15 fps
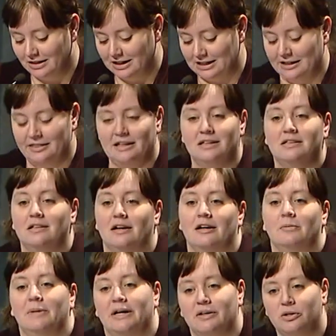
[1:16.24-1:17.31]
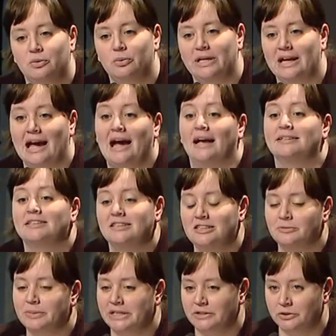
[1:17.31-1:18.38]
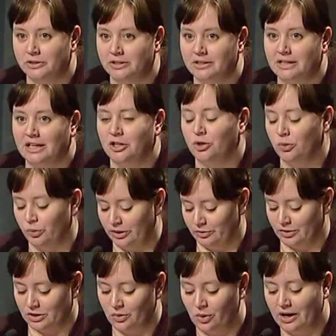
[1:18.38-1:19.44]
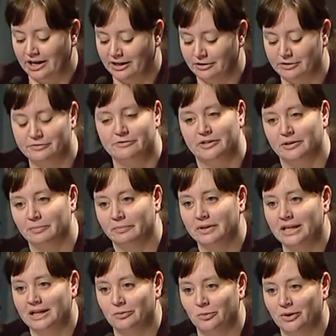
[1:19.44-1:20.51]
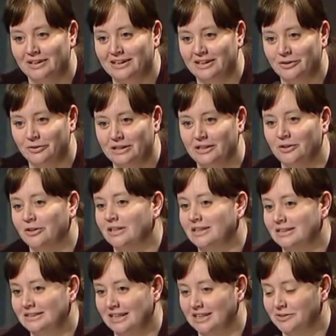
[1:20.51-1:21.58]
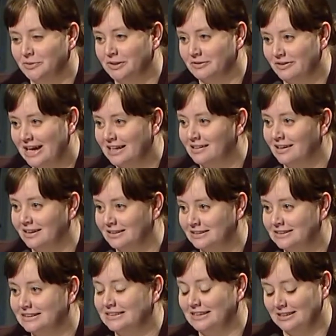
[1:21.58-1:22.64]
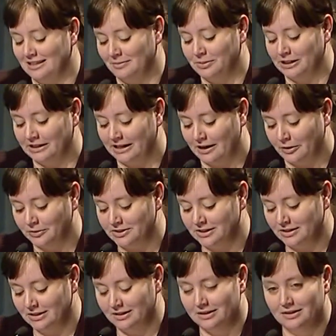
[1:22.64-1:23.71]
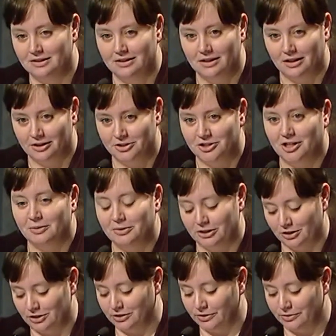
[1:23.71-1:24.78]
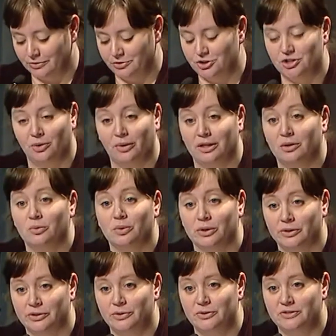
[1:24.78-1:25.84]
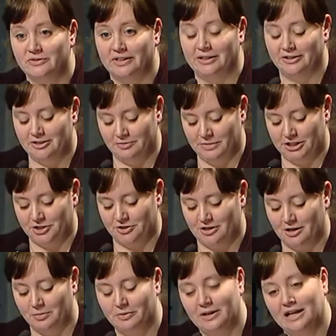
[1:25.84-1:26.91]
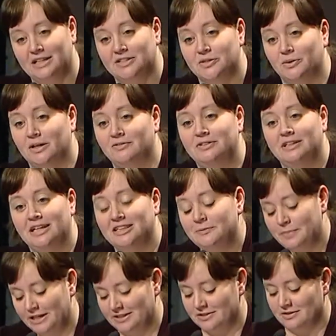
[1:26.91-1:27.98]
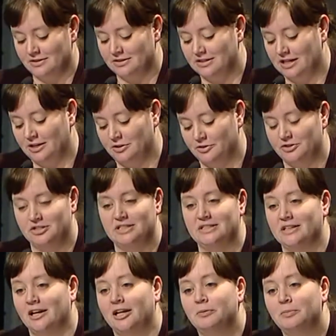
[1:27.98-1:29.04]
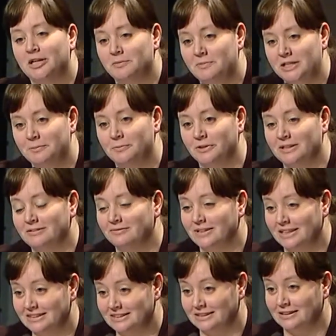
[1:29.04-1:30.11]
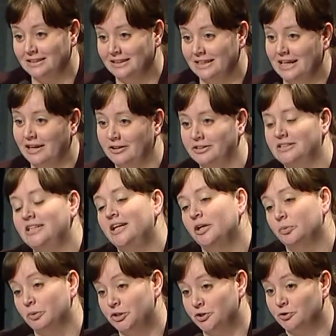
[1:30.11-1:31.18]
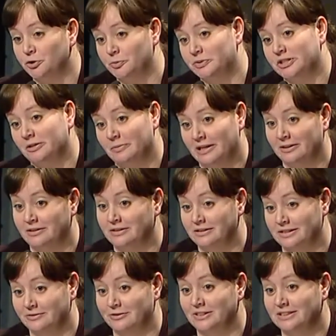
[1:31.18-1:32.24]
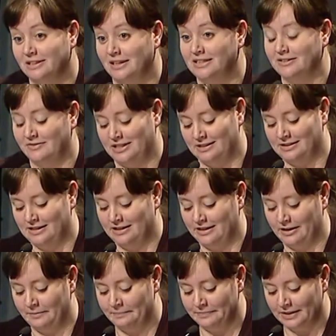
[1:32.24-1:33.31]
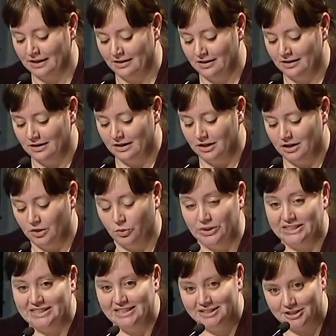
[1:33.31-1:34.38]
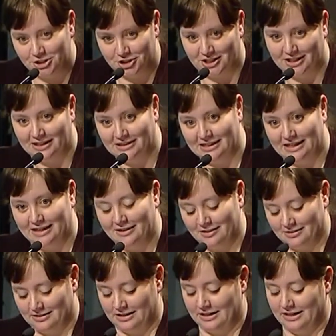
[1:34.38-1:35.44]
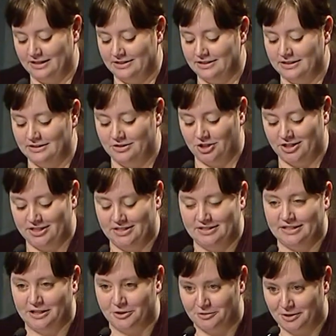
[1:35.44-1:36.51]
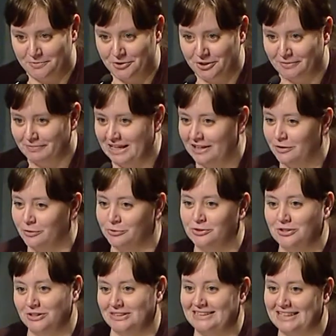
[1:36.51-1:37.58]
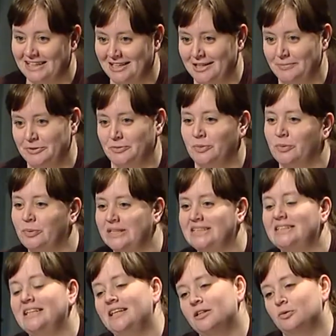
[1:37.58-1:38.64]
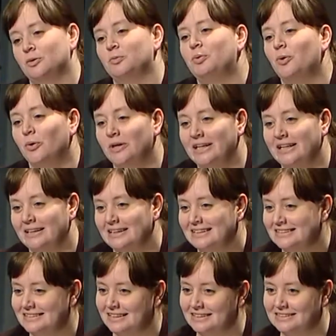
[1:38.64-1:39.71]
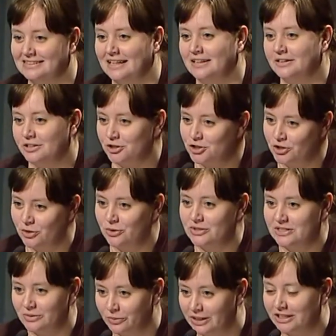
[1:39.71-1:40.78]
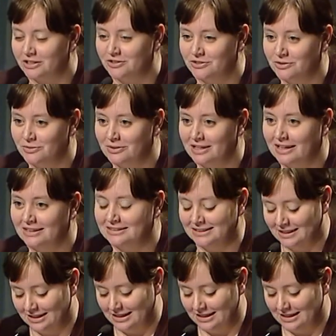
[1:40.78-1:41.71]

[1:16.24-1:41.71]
And I think a lot about who we ask to be good and who we require it from, and one need only look at a day's worth of headlines to see that play out. Our job includes showing the world who's failed to measure up, and so often that's based on standards designed by people invested in guaranteeing which groups come out on the different sides of that line. We seek to shine a light on lies, injustice, and corruption, and those good times when we see the reporting that does that, that shows that we can do that,